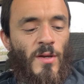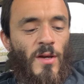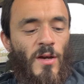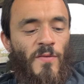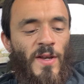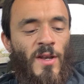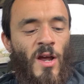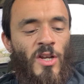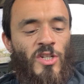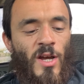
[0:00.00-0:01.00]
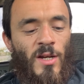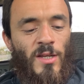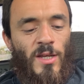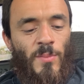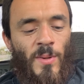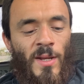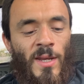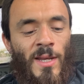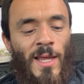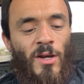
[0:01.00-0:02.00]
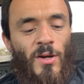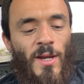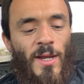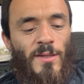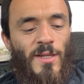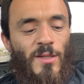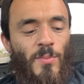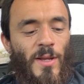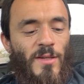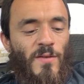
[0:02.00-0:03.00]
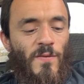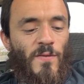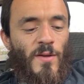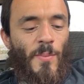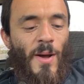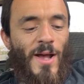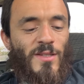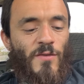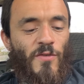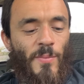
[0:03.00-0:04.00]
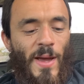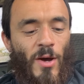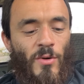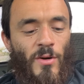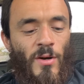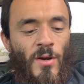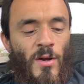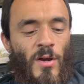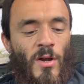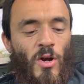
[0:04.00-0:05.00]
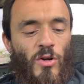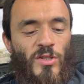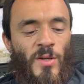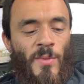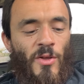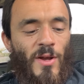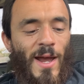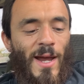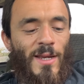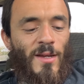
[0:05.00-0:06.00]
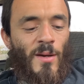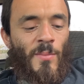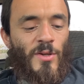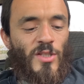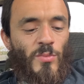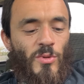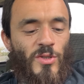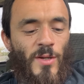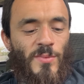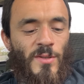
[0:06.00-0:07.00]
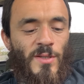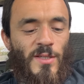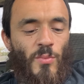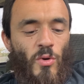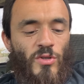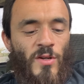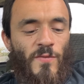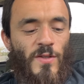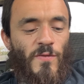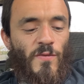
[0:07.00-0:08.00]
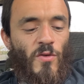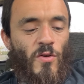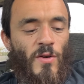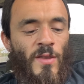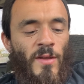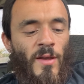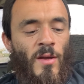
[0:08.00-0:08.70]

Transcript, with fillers: of a donjon keep and in later days as a place of deposit for powder or some other highly combustible substance as a portion of its floor in the